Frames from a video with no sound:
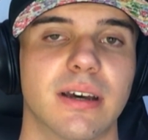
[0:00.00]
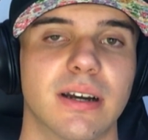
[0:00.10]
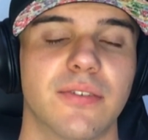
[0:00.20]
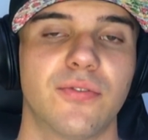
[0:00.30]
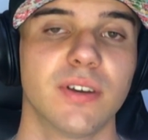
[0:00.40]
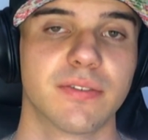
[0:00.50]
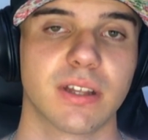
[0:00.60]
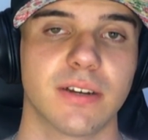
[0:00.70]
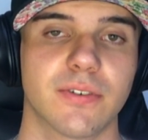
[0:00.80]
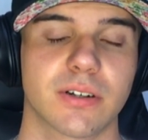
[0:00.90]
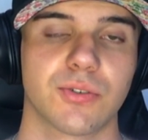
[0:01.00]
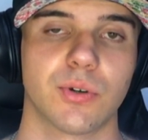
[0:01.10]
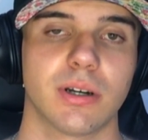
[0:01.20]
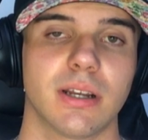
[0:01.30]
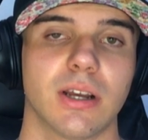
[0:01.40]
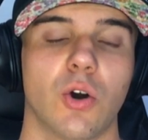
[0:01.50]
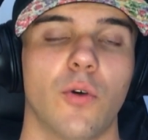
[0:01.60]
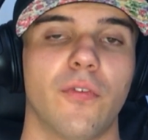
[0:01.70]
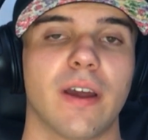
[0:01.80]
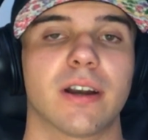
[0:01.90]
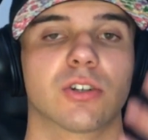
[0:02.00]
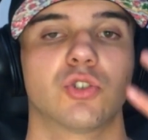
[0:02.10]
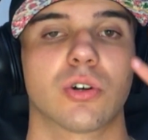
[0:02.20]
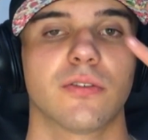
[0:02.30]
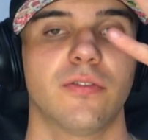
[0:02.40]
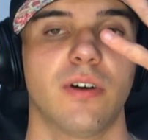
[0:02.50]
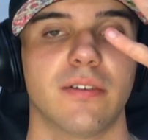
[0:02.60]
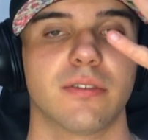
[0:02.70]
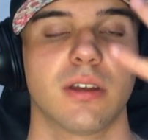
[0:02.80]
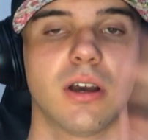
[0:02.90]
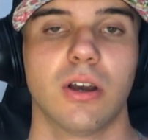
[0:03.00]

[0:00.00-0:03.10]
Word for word: thirty-fifth anniversary of Air Jordan fives.